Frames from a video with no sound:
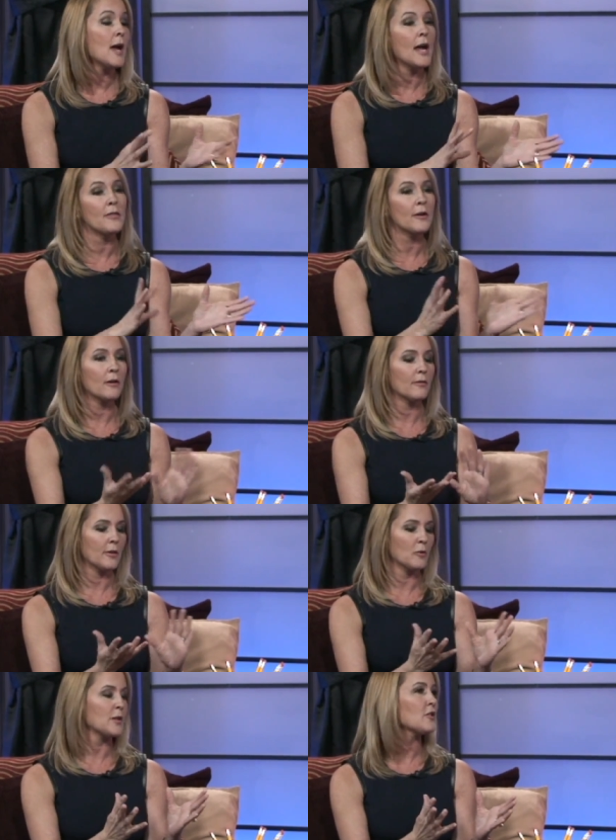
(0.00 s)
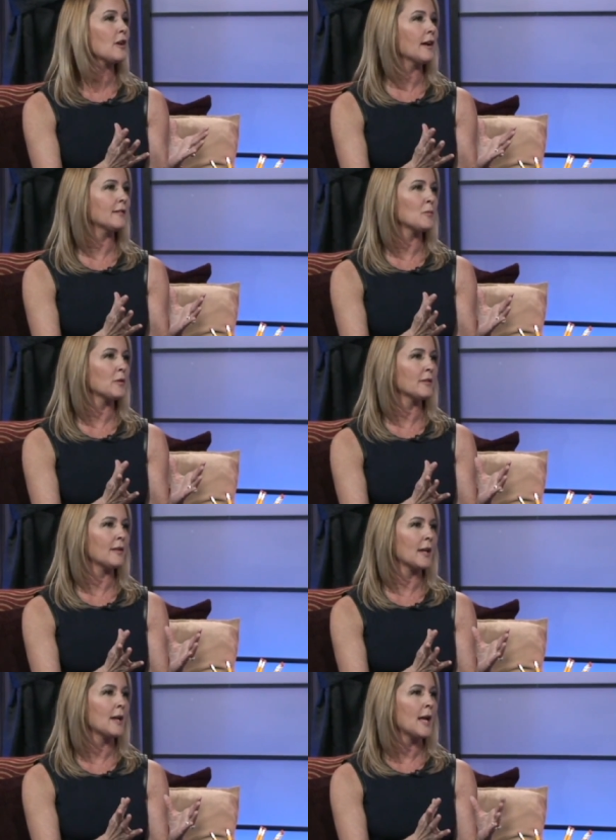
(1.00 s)
and their their original concept was
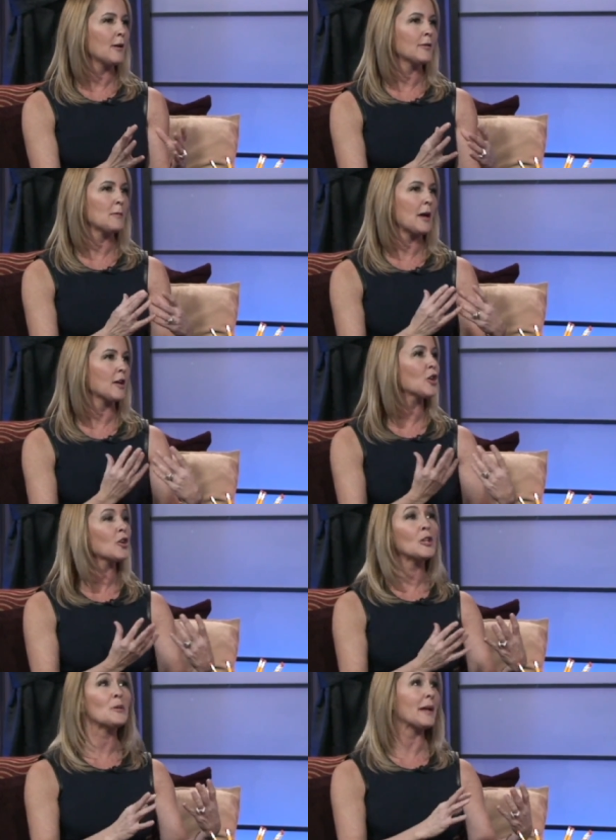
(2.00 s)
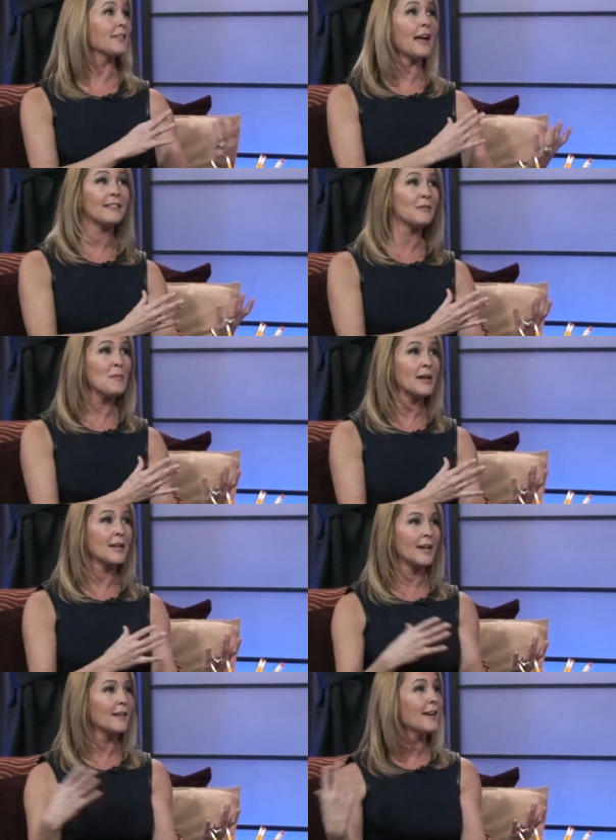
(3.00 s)
that it was about a girl who had lots of
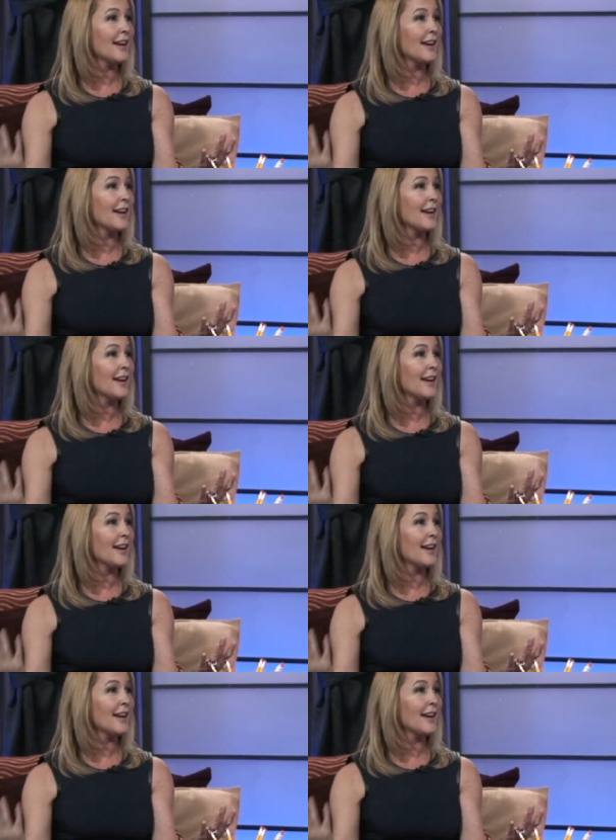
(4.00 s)
money,